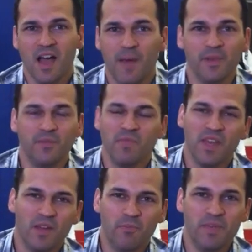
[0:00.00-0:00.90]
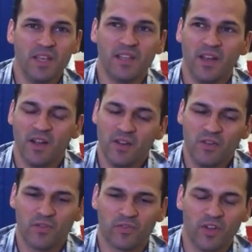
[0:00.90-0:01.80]
I mean, being
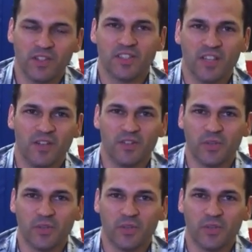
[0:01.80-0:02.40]
there front and center